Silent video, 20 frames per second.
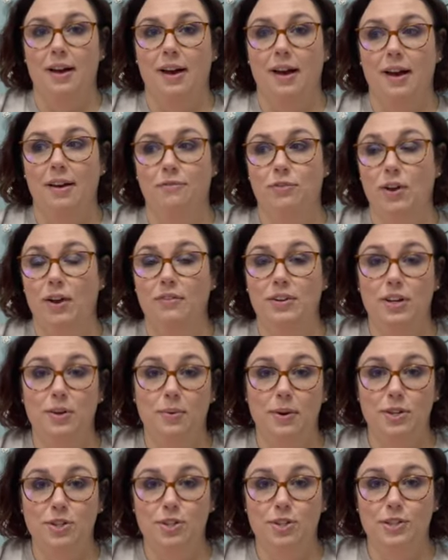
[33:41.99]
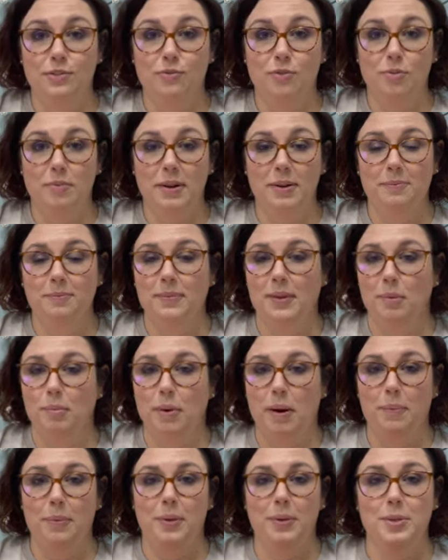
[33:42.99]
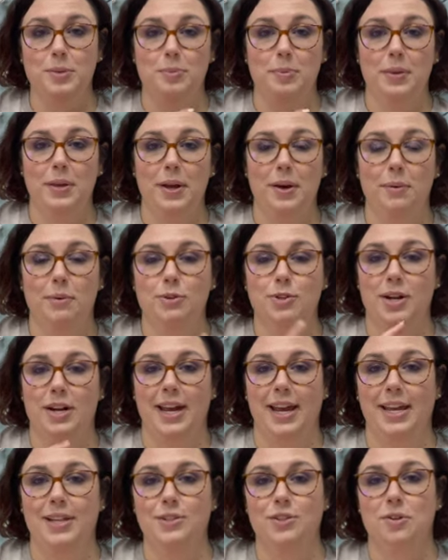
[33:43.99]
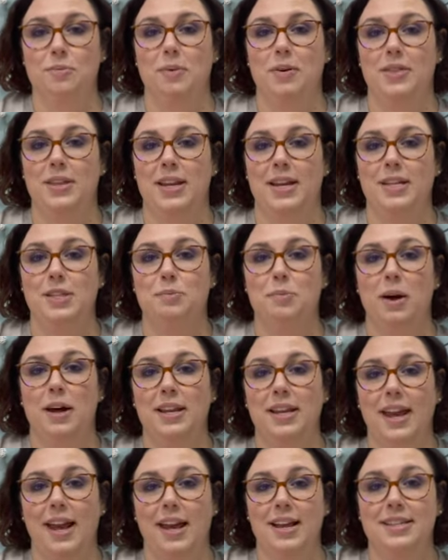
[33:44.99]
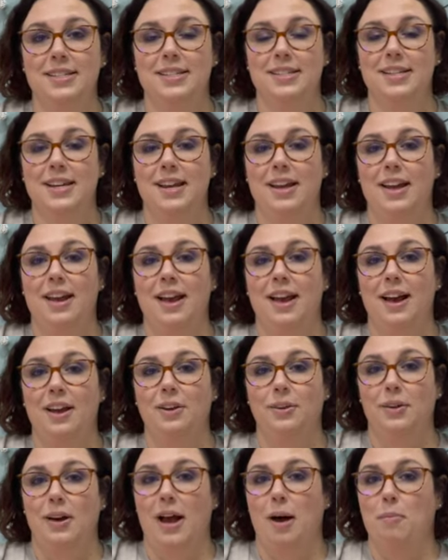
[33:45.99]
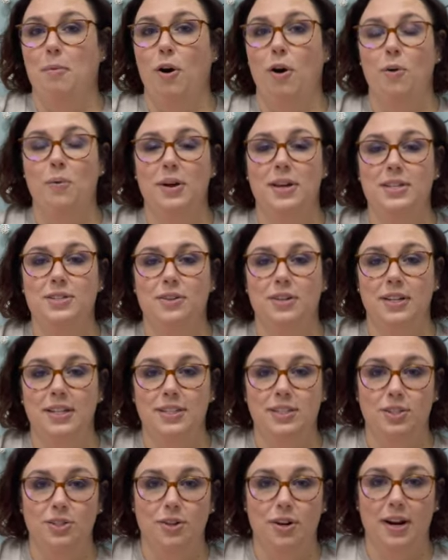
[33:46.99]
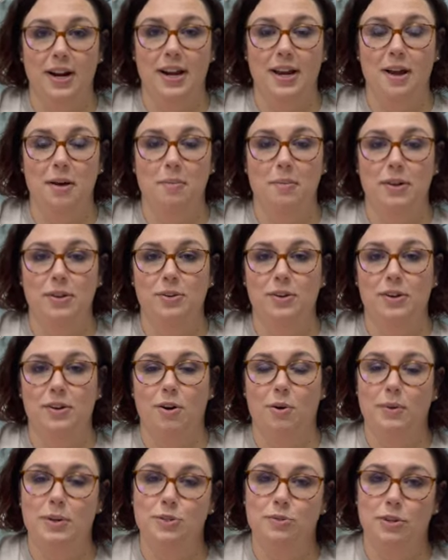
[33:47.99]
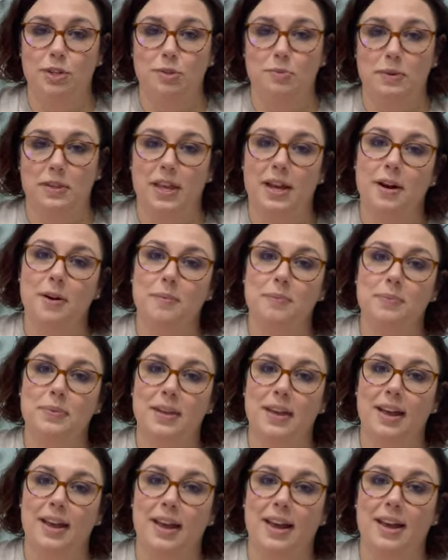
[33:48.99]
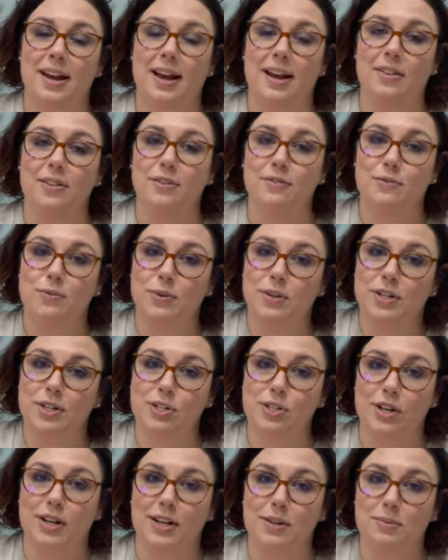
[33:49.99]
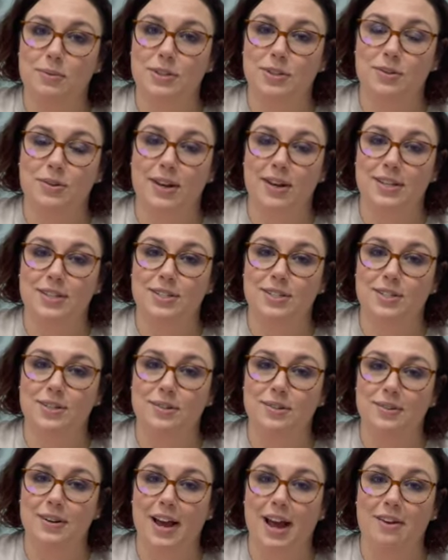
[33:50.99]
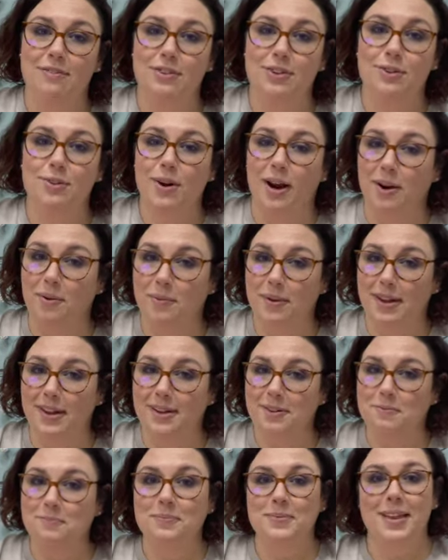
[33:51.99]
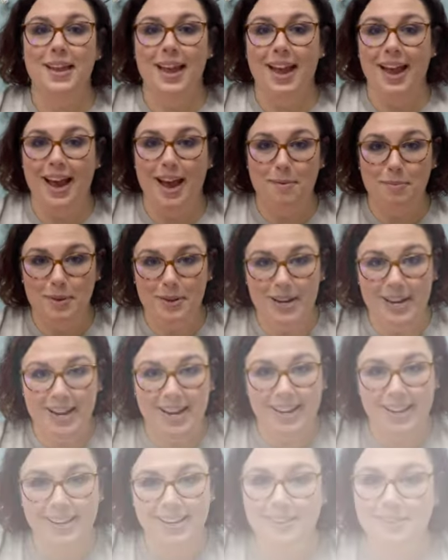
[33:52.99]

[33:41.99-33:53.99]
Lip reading: If you have any questions for me, pop those below. I'll try to answer them on the next podcast. I'm always on Instagram. You can always reach me there, and I look forward to chatting with you guys soon. Have a great week. Happy knitting.